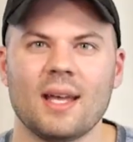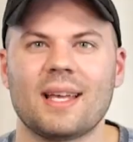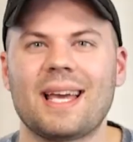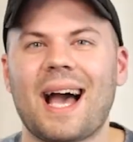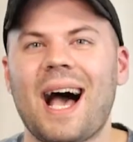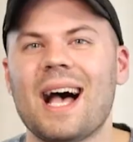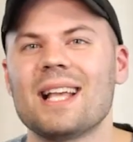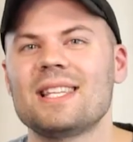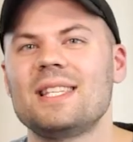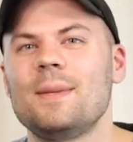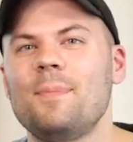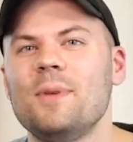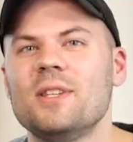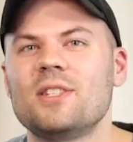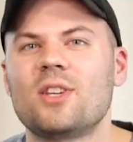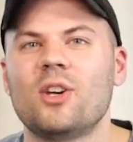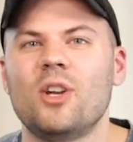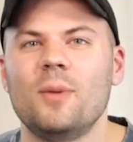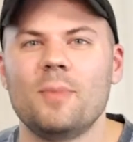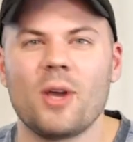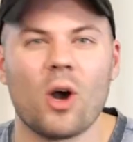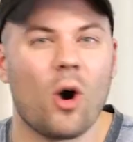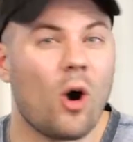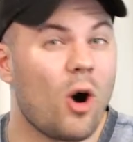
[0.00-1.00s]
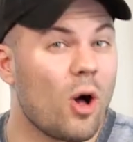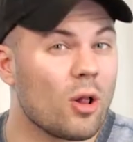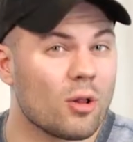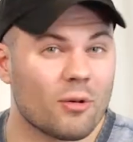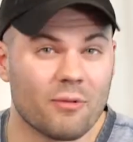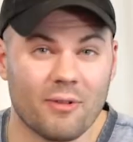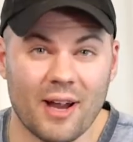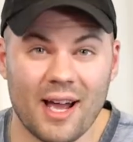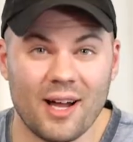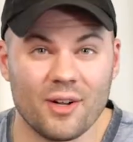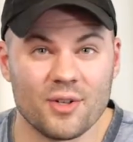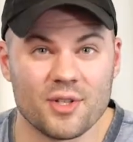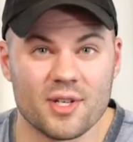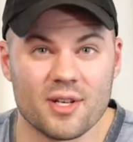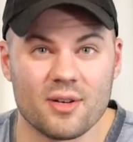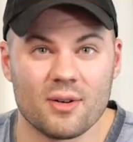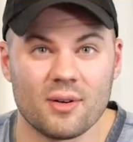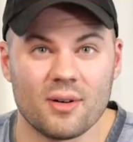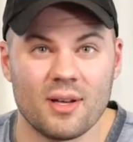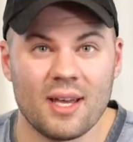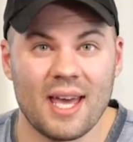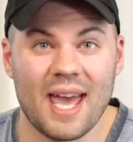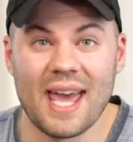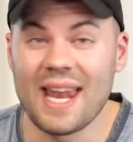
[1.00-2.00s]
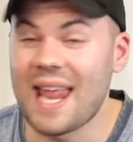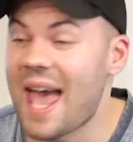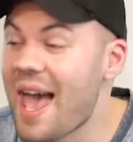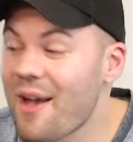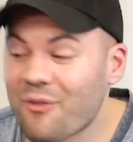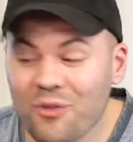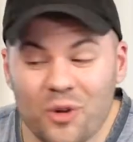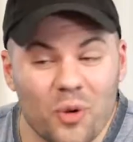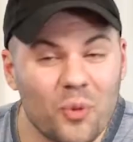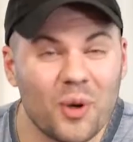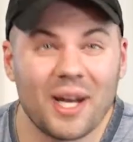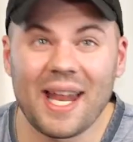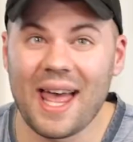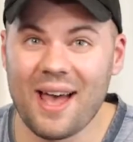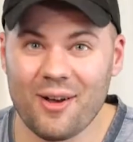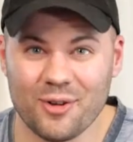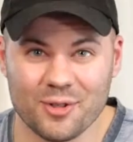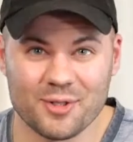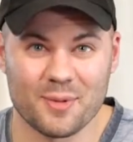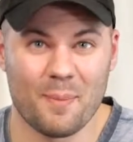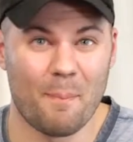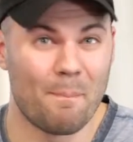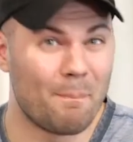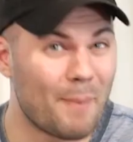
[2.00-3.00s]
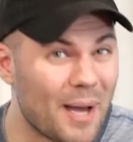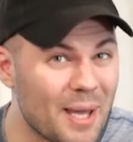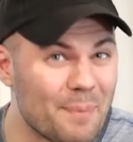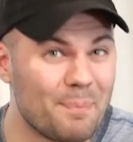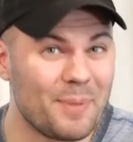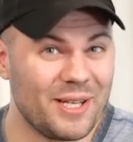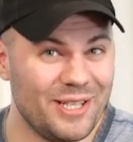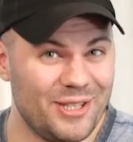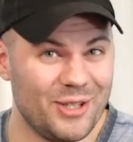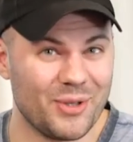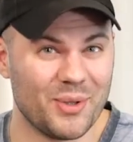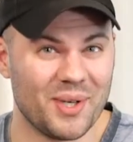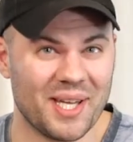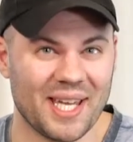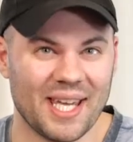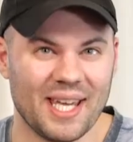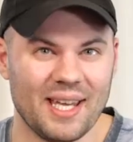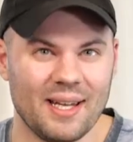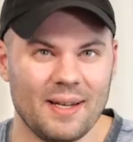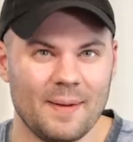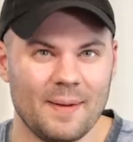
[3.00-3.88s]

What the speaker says: Gossip is going to be all around you, and everyone else might be doing it.